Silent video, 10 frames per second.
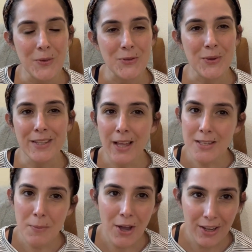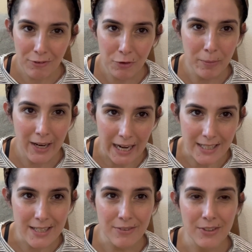So I think that's about it for my
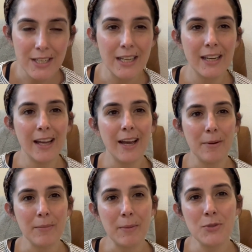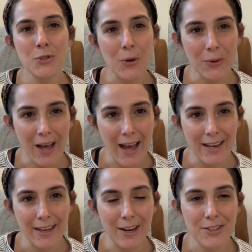activity. I'm so
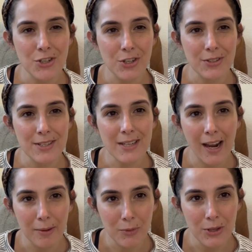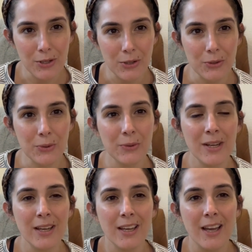glad I got to share this time with you.
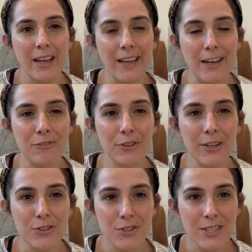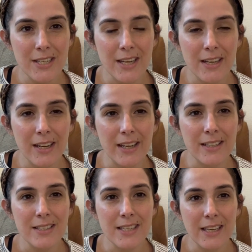Again, if you're interested
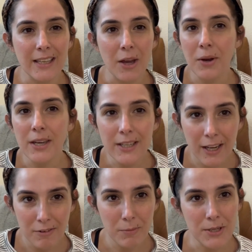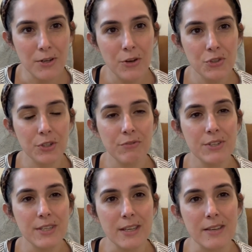in seeking out any kind of mental health
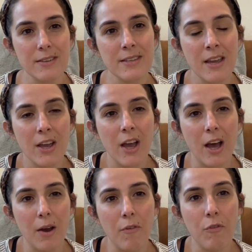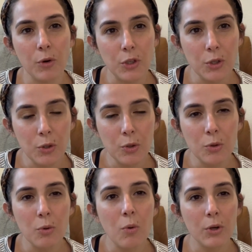services for
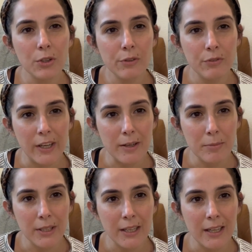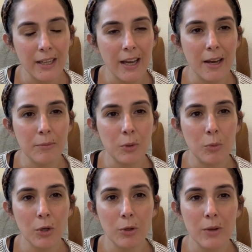you or your family, we
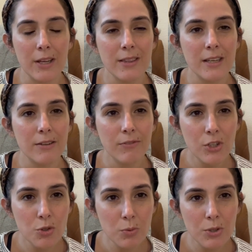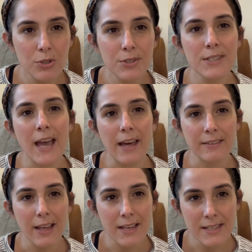work with individuals,
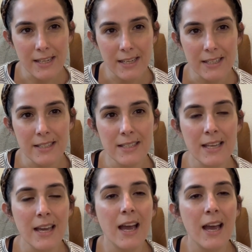adolescents,